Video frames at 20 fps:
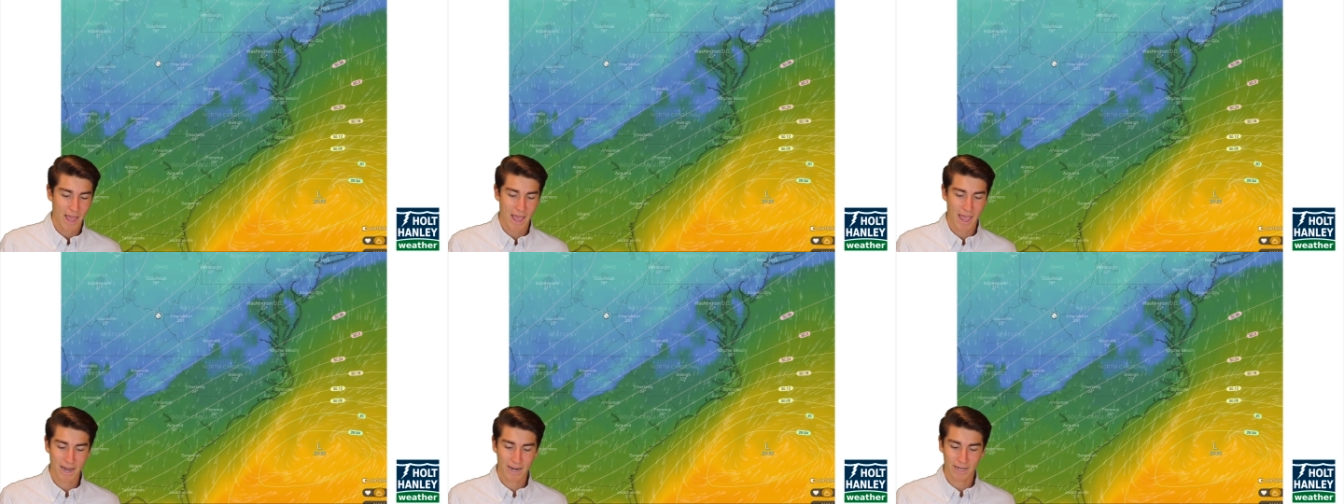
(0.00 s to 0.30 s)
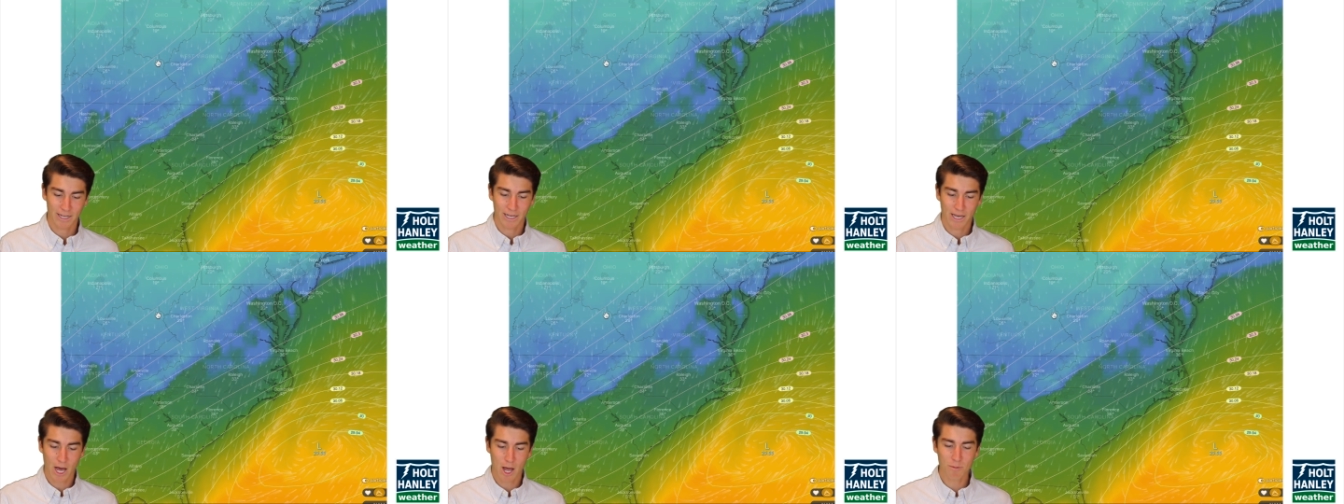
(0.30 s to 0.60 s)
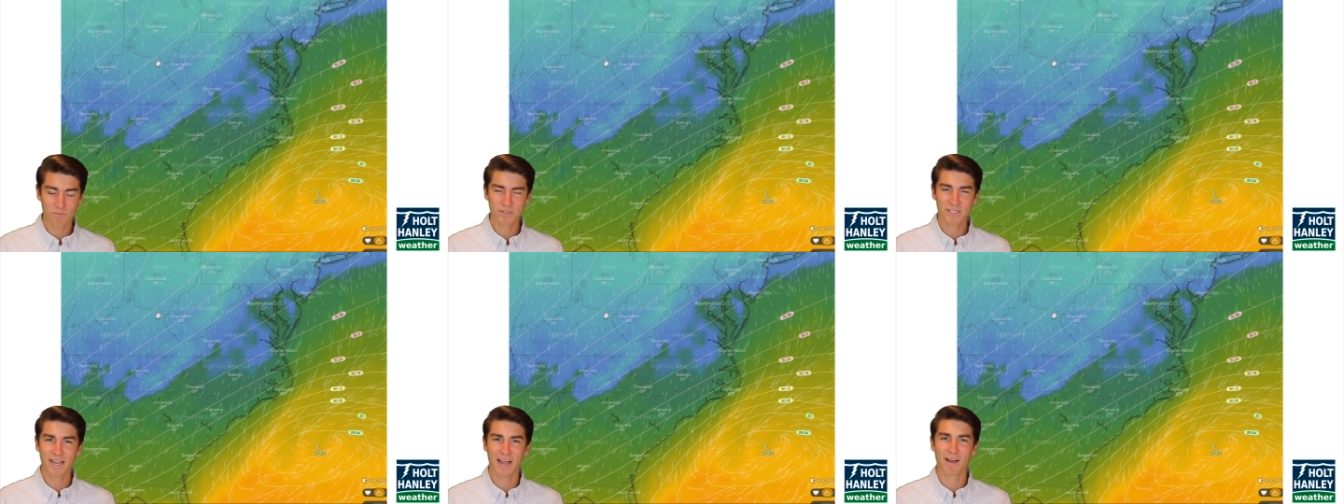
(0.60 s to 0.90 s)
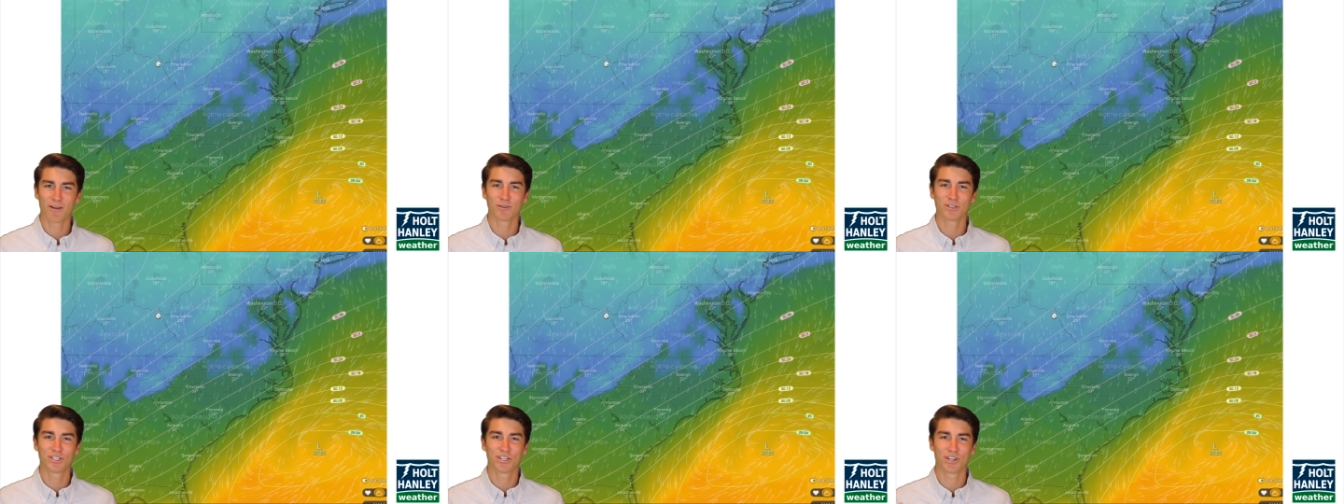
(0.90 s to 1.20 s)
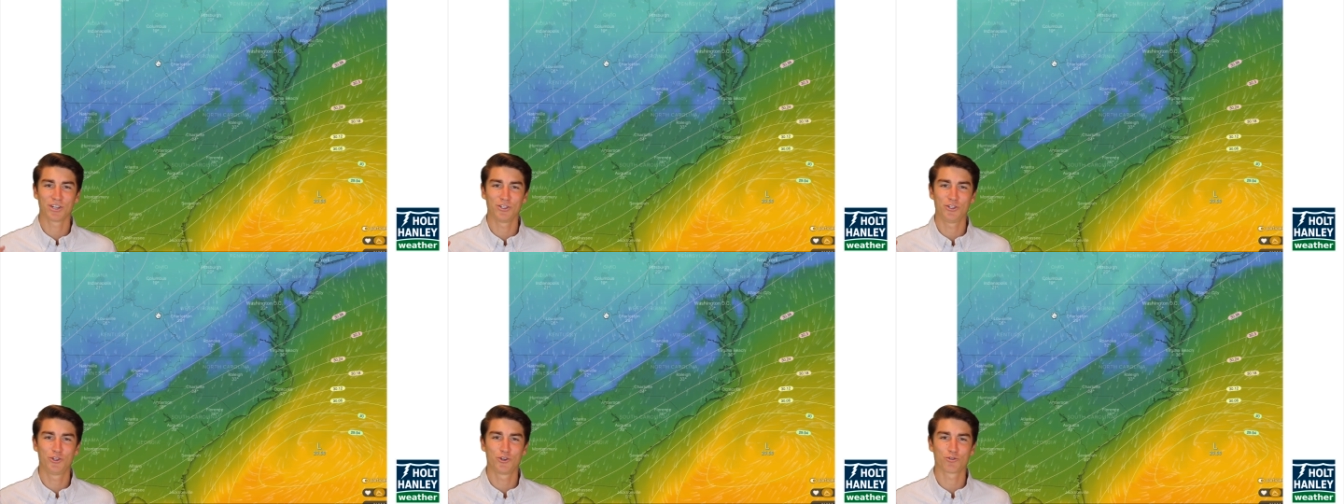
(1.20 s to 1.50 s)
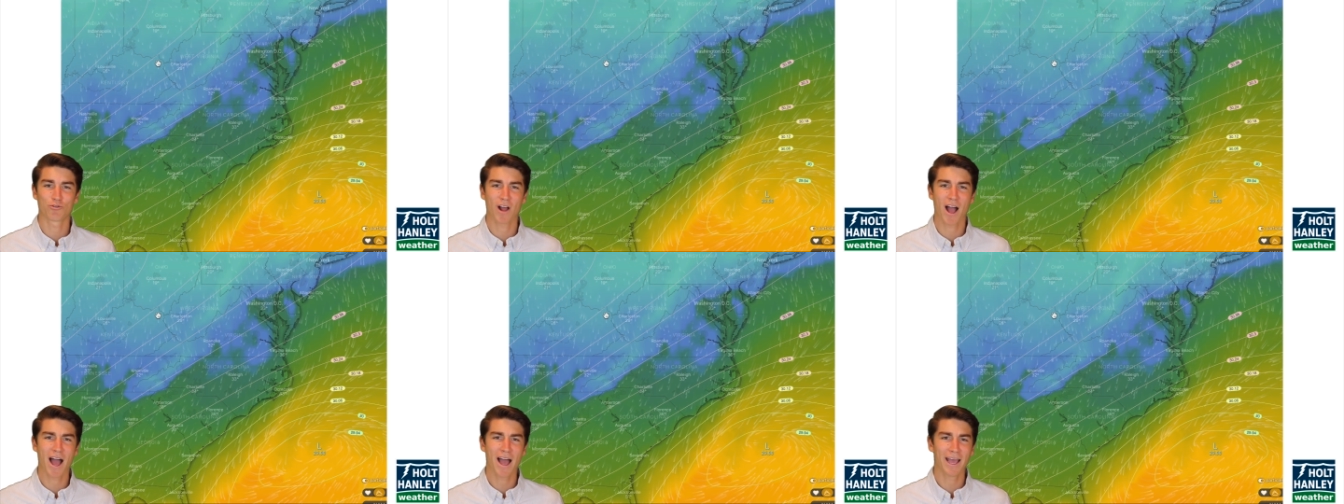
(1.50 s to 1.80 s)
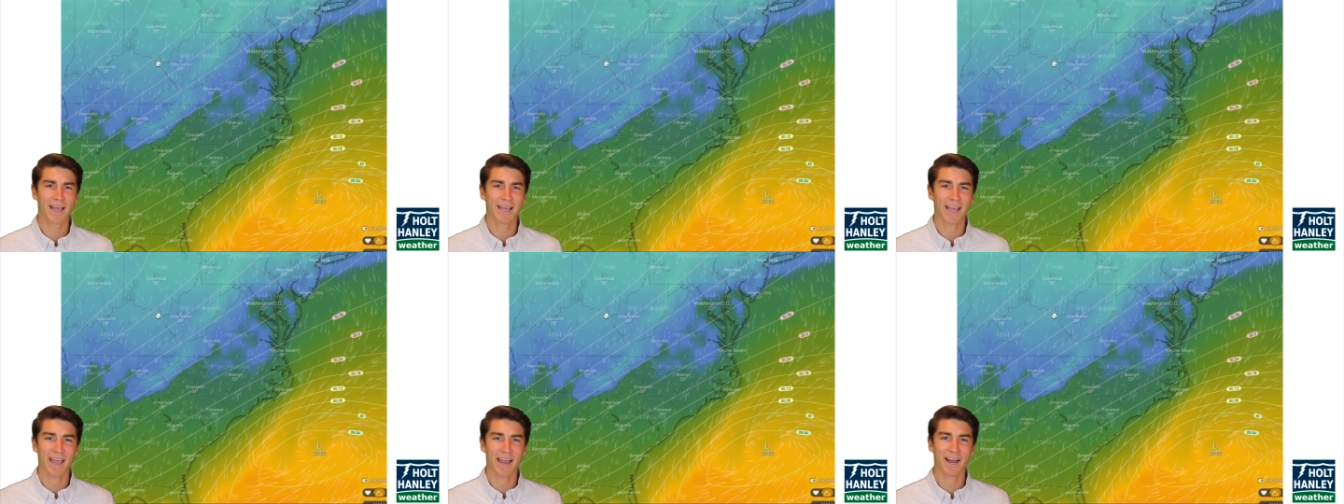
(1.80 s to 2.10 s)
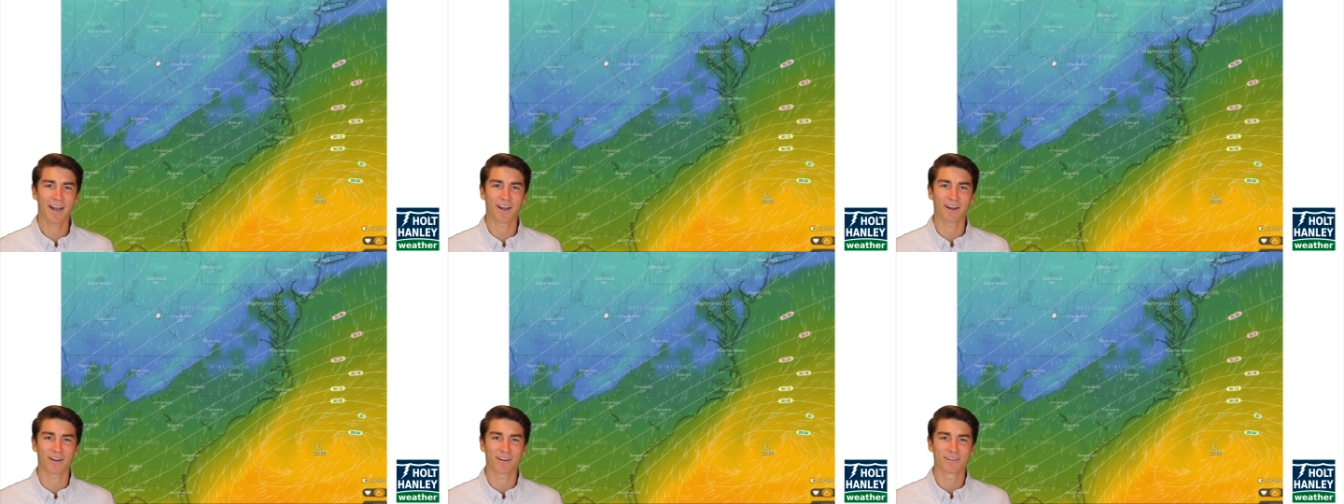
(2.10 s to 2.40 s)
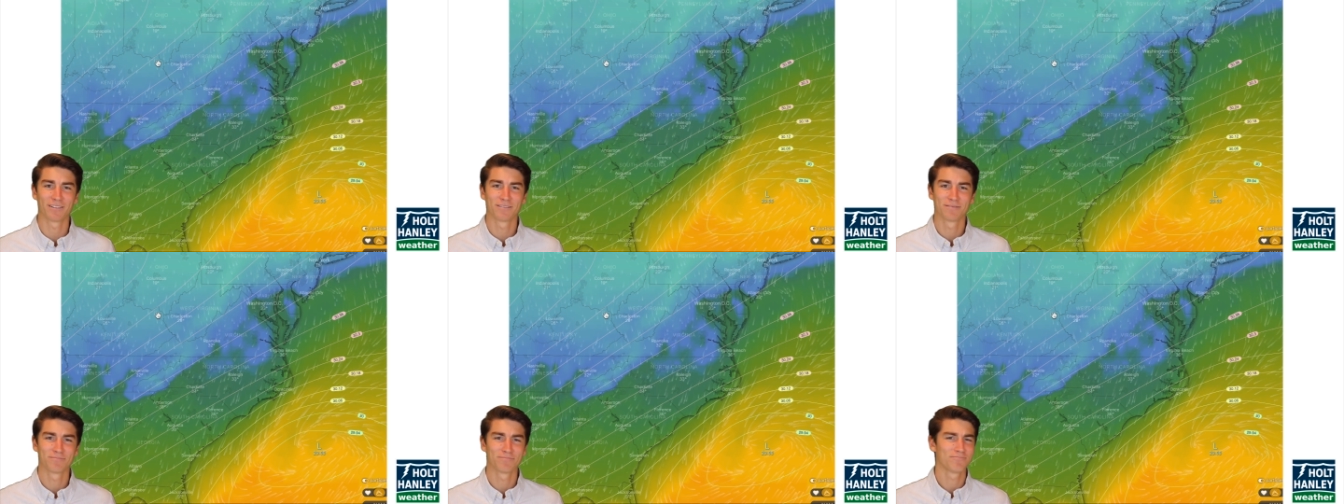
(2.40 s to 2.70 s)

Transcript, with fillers: And it comes down to dry air.